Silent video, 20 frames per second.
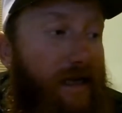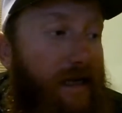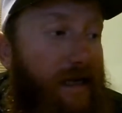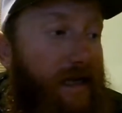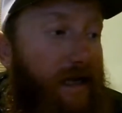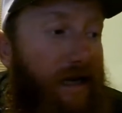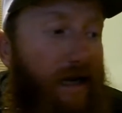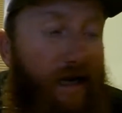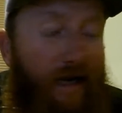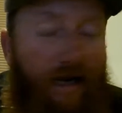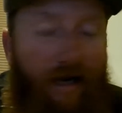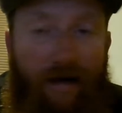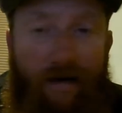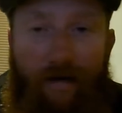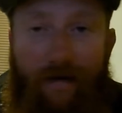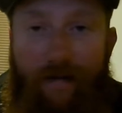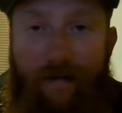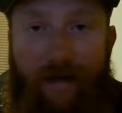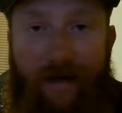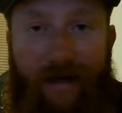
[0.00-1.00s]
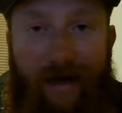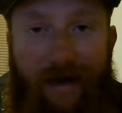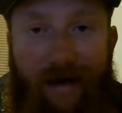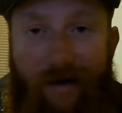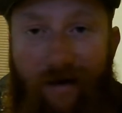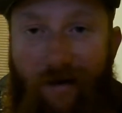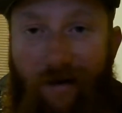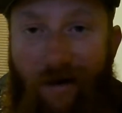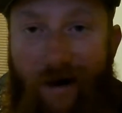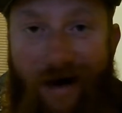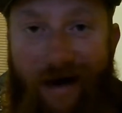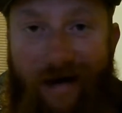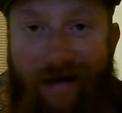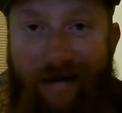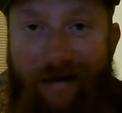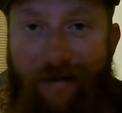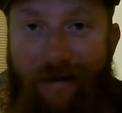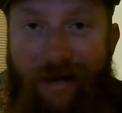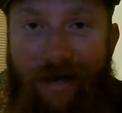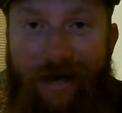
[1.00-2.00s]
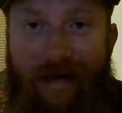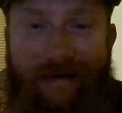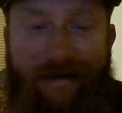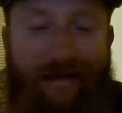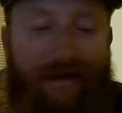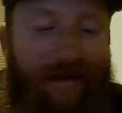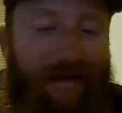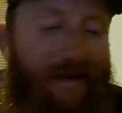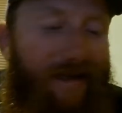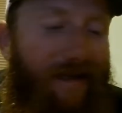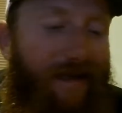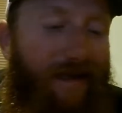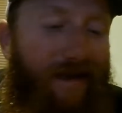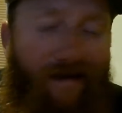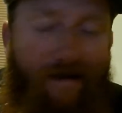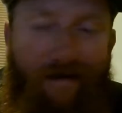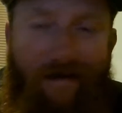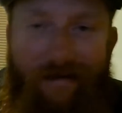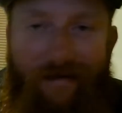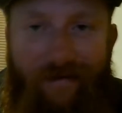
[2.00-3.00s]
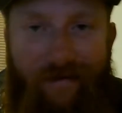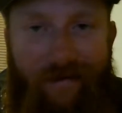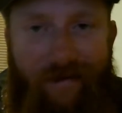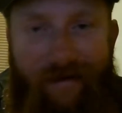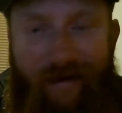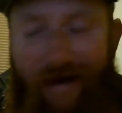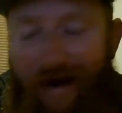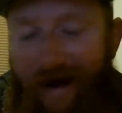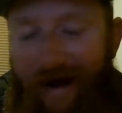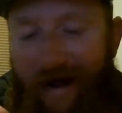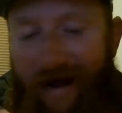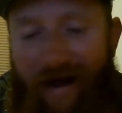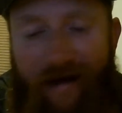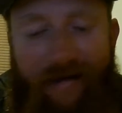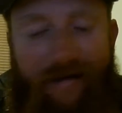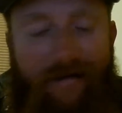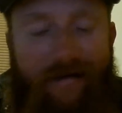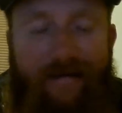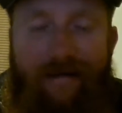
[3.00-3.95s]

They kind of crack the plastic. They get all over your hands.